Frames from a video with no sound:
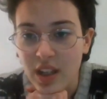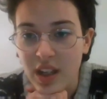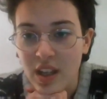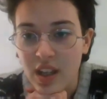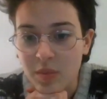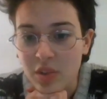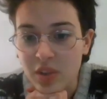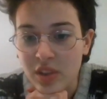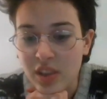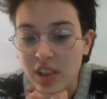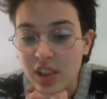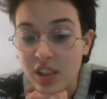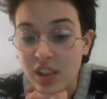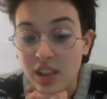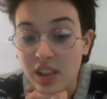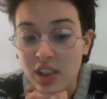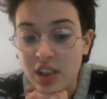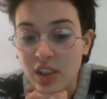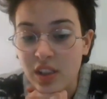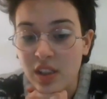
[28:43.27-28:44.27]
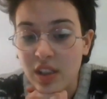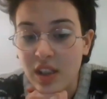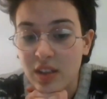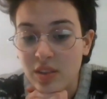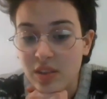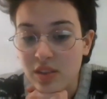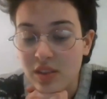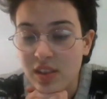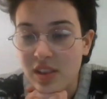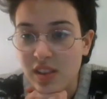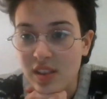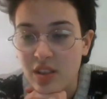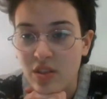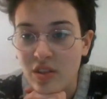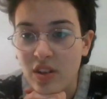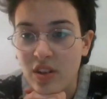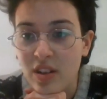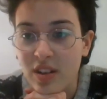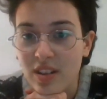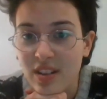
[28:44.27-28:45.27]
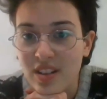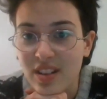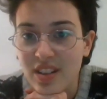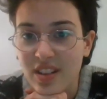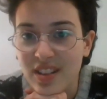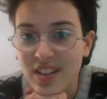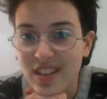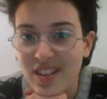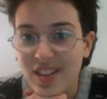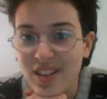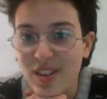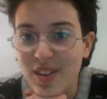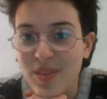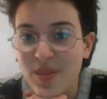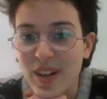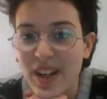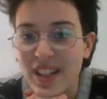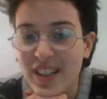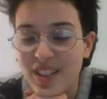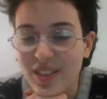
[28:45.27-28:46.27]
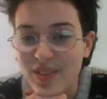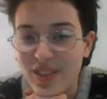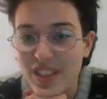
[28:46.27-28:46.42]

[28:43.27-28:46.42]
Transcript: community there that there's a strong nonviolent